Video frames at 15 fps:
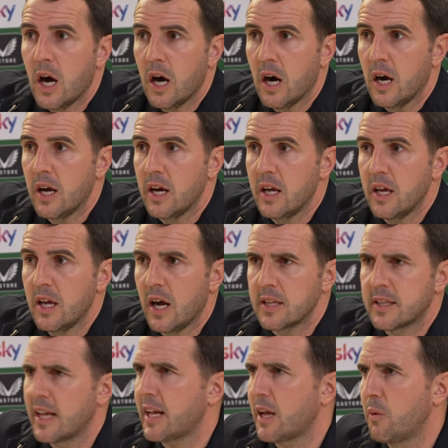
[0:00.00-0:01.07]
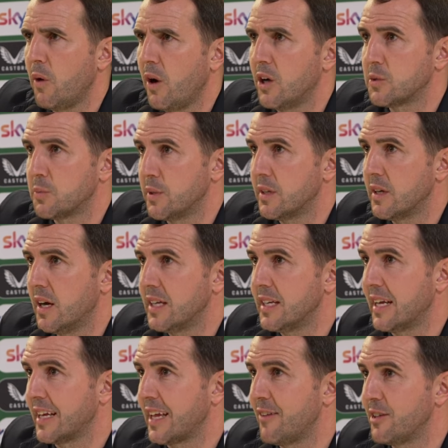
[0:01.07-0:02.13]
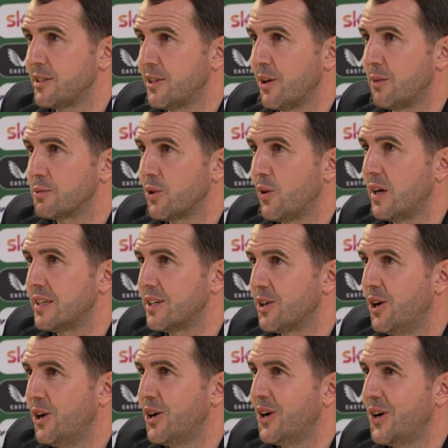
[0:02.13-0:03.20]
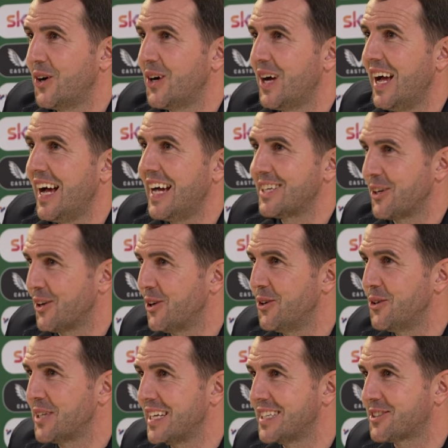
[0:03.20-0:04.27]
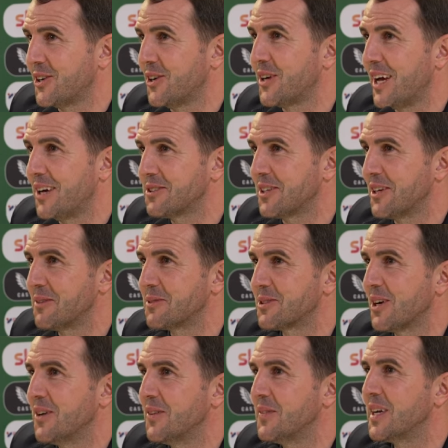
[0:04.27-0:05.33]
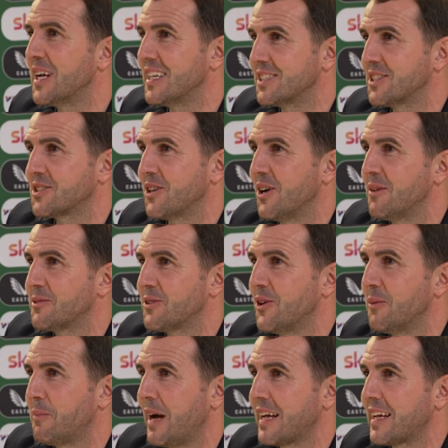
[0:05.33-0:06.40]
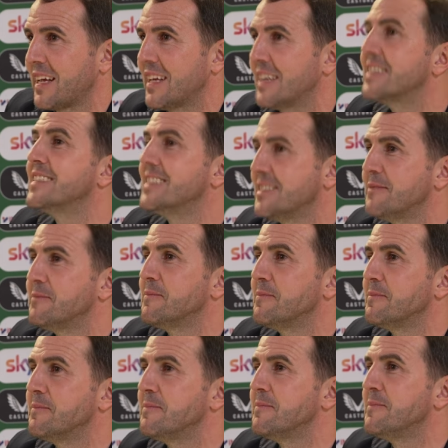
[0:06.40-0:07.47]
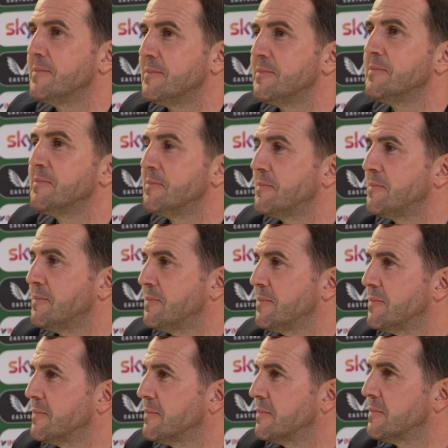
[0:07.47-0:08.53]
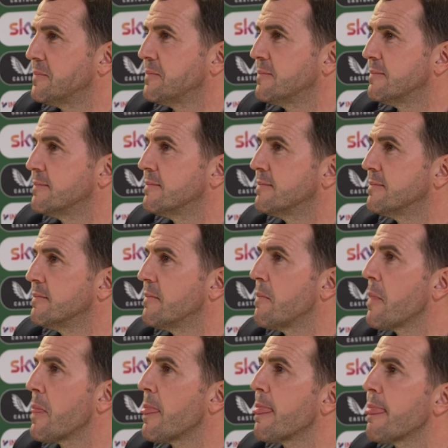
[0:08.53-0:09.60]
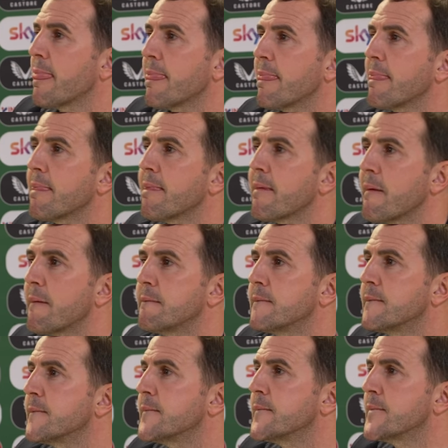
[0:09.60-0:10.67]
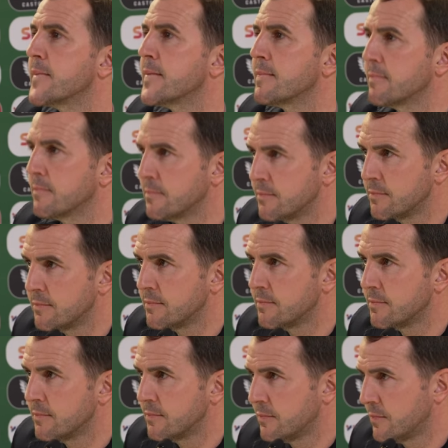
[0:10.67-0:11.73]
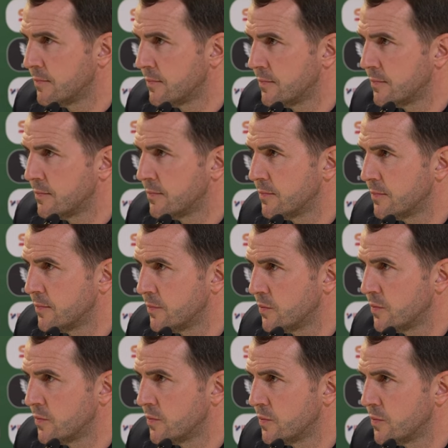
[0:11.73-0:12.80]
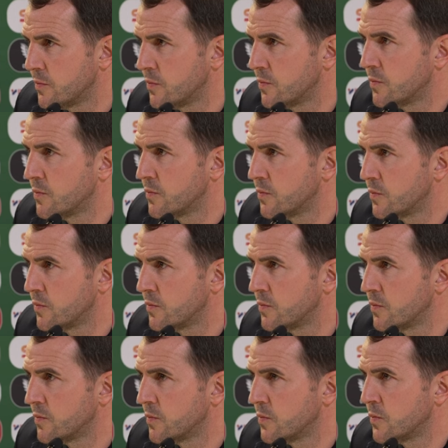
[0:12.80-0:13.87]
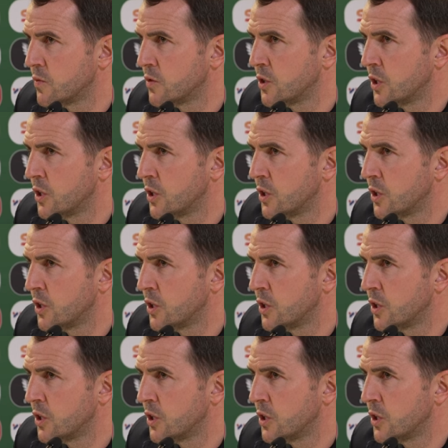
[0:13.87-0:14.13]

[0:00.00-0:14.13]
I think it was, but I didn't give it to him, so I don't know. I don't know who did throw it out to him. So, but I just saw him throw it back. Finally, Dave, in the life. John, are you of a mind to ask the FBI now that you be considered for the job full time?